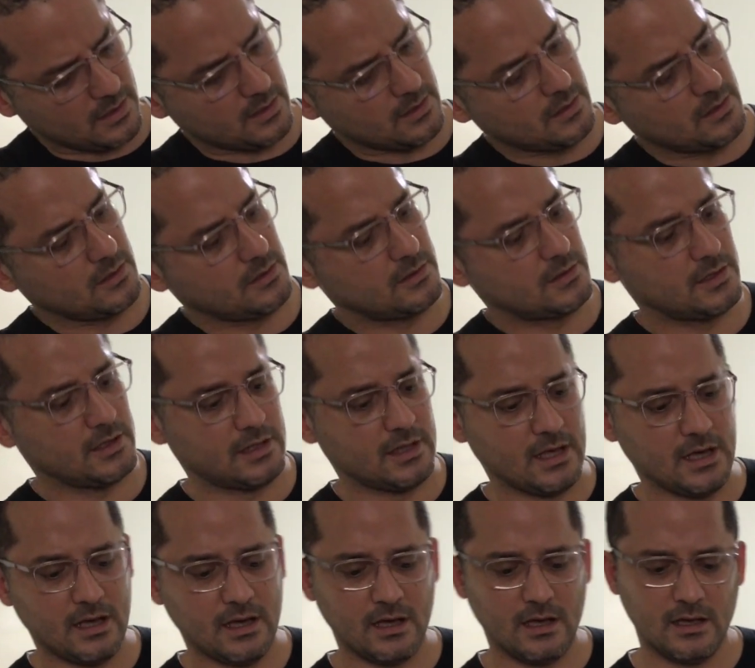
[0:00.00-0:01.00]
You see
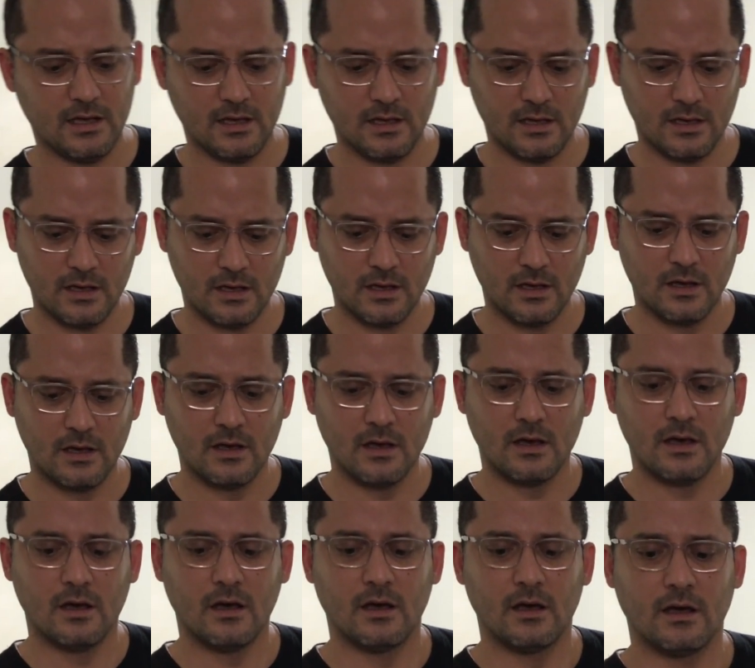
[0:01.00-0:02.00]
the
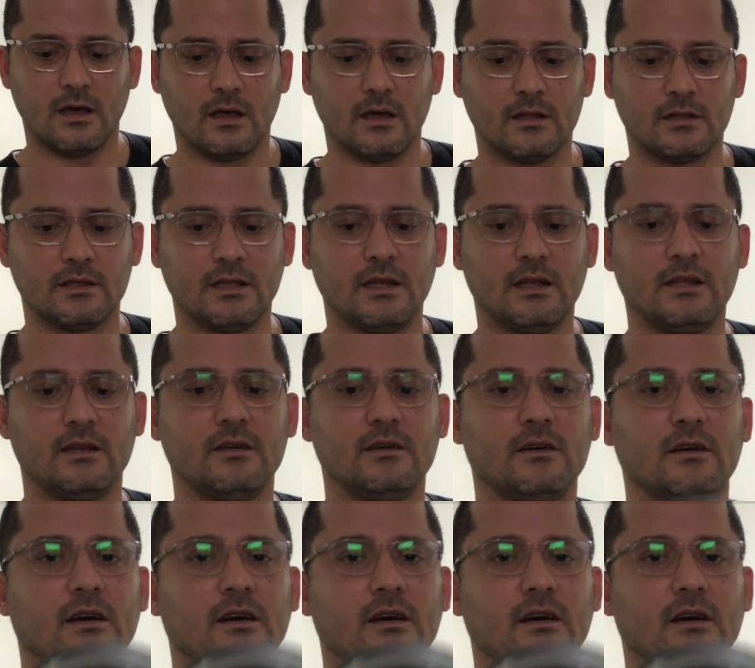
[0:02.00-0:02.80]
little